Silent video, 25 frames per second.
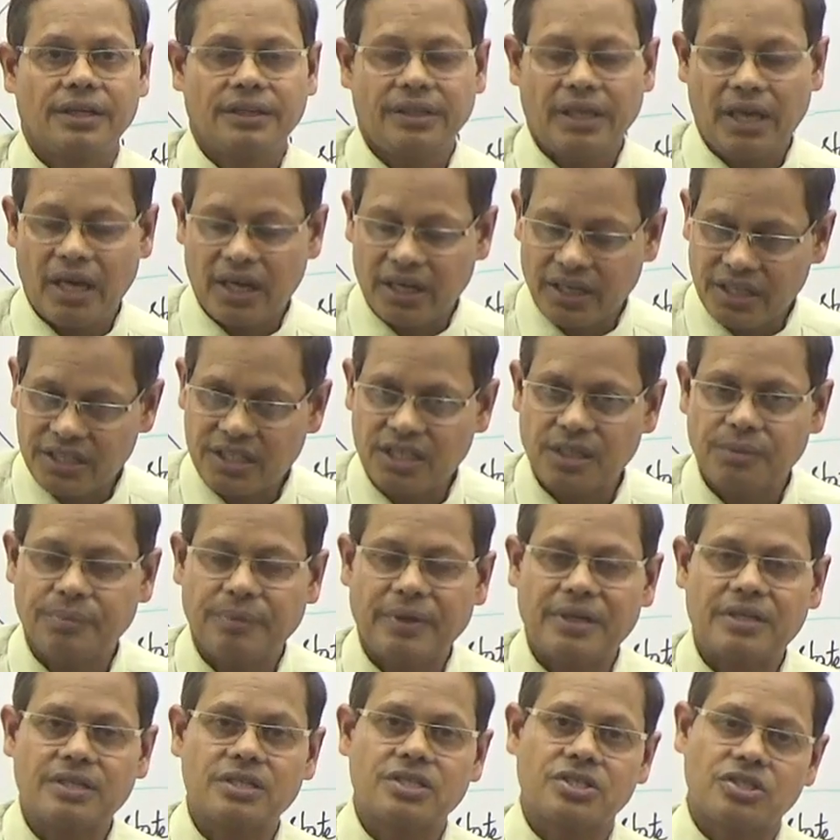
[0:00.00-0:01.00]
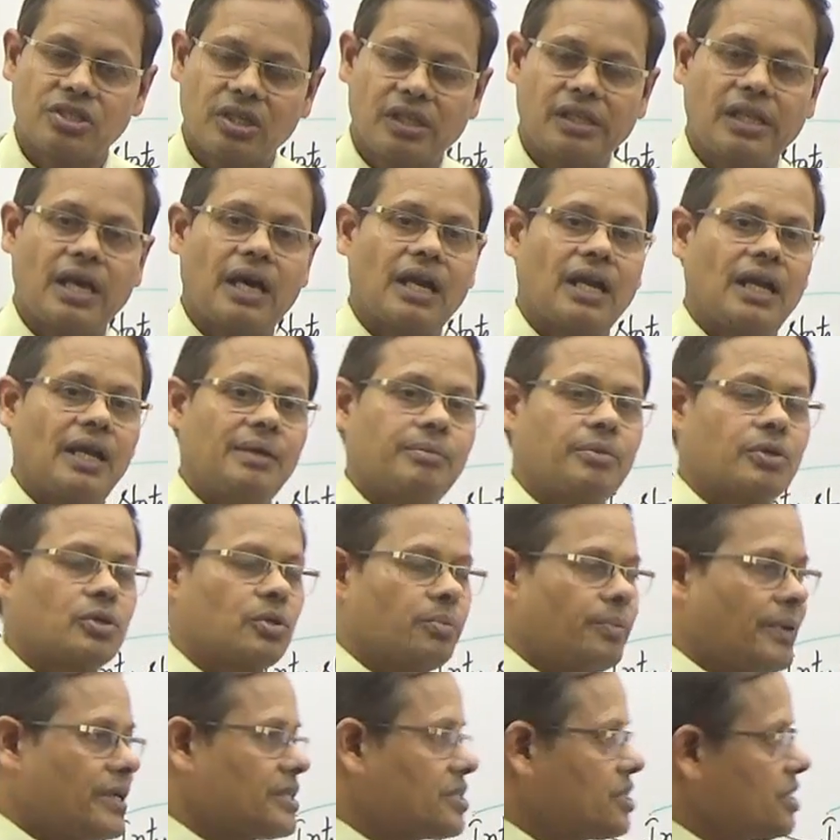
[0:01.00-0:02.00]
they are recipients, still they are liable
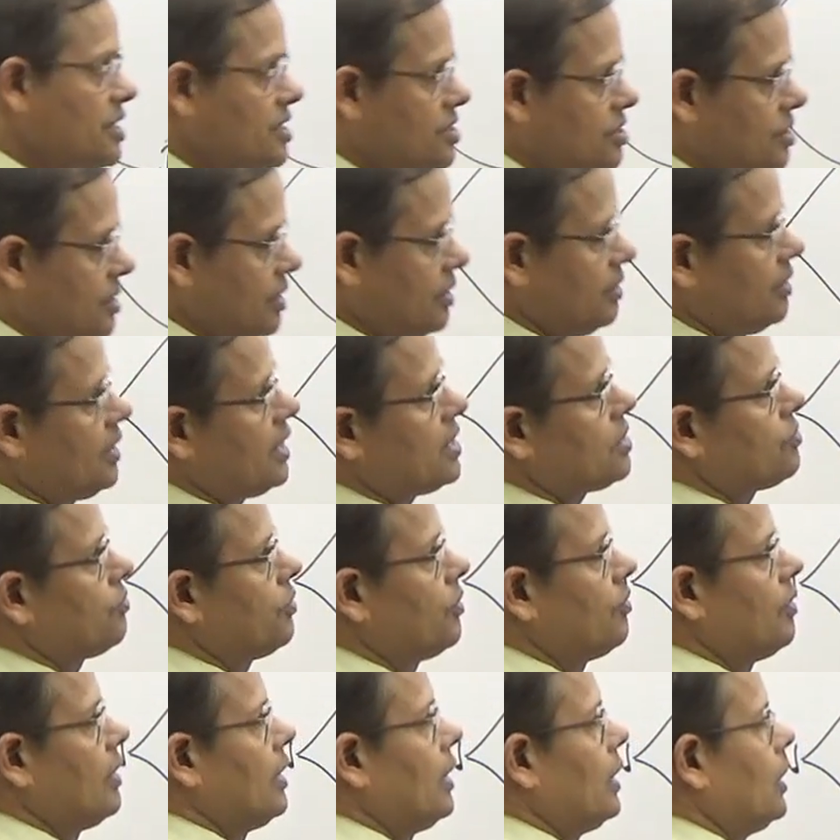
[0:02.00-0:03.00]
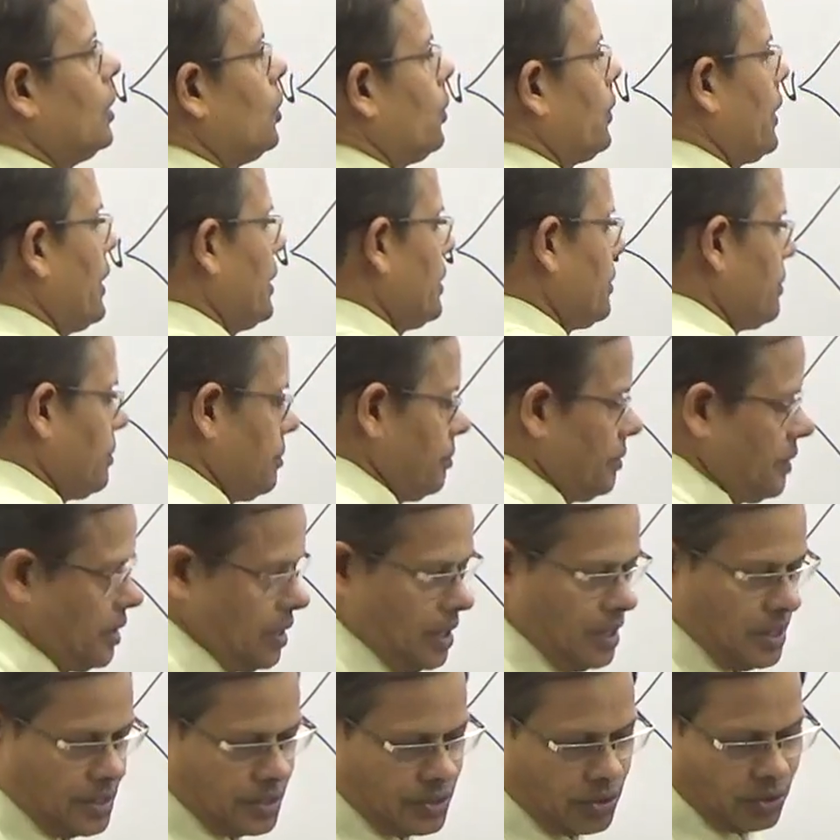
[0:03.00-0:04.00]
to pay GST. That we will look into.
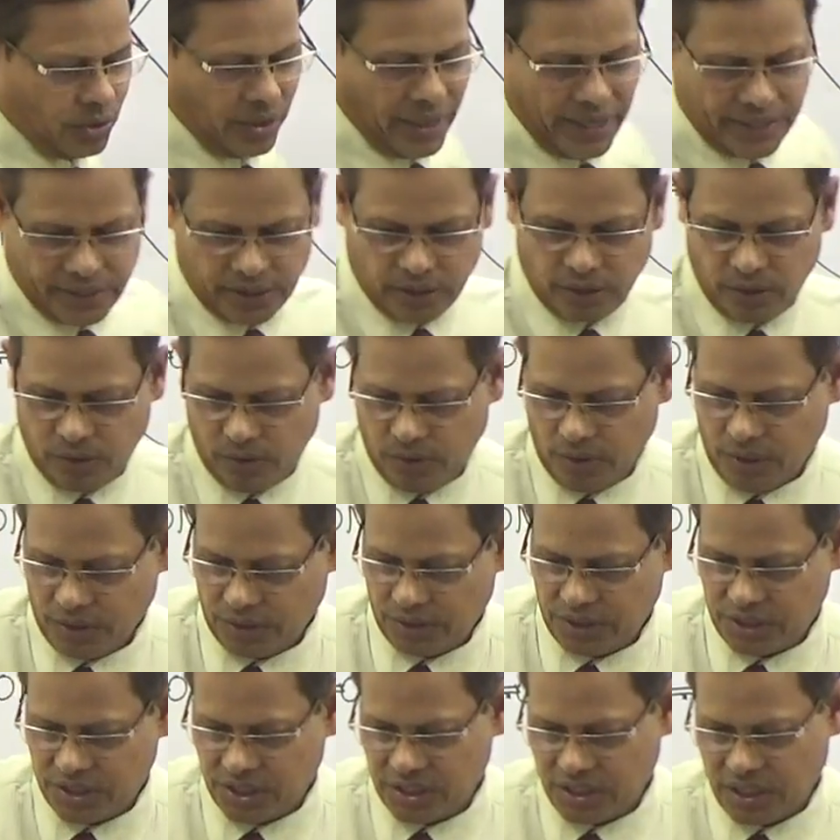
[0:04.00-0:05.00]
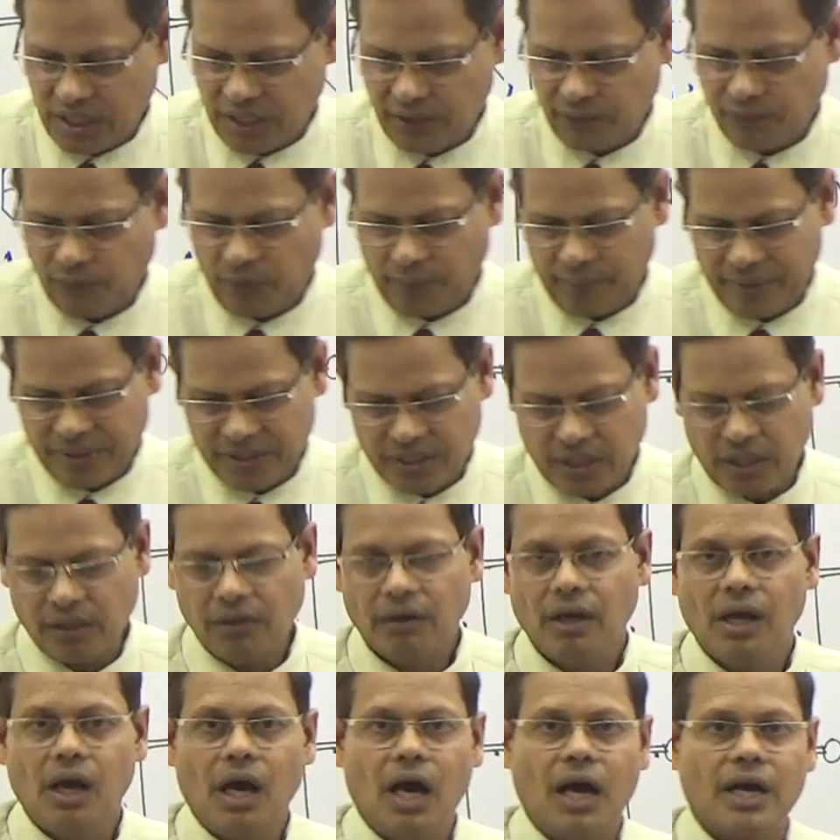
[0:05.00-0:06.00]
So, right now this is the information.
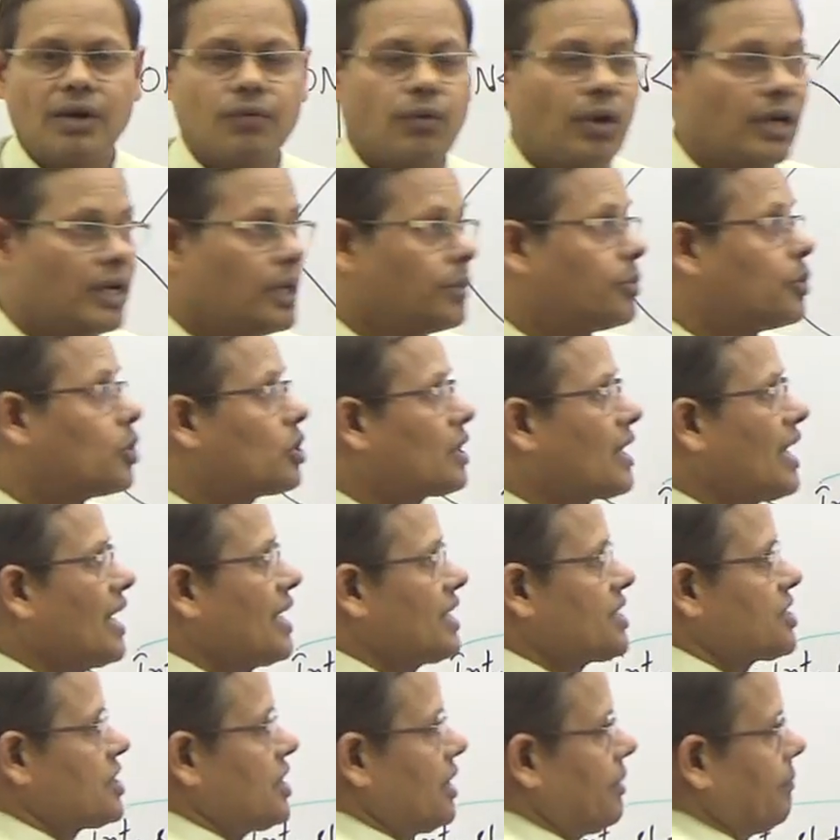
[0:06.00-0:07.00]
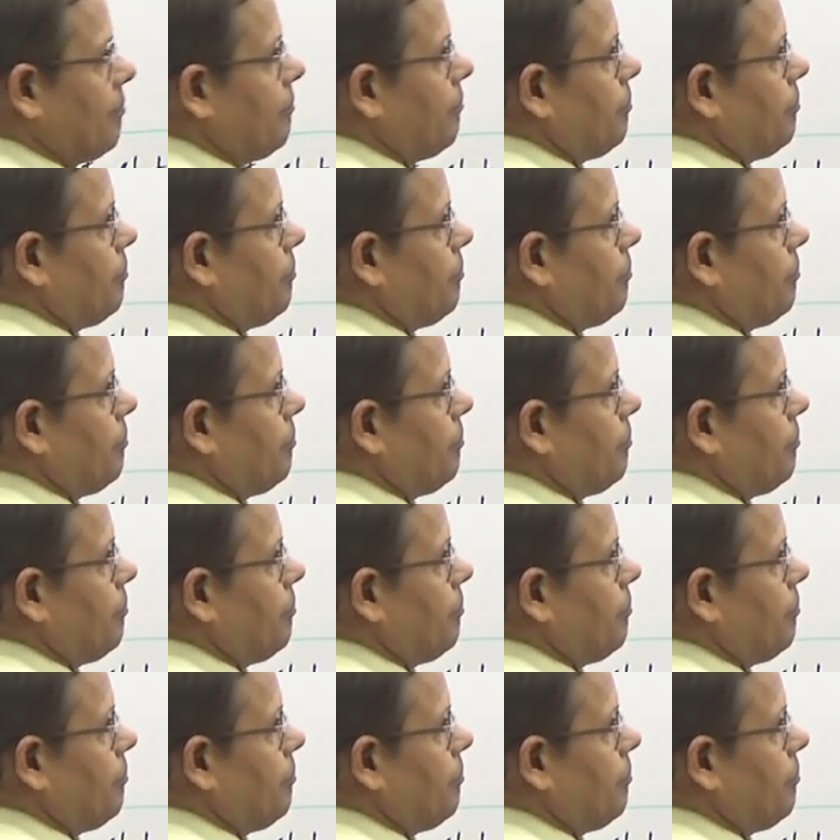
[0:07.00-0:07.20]
And what about collection?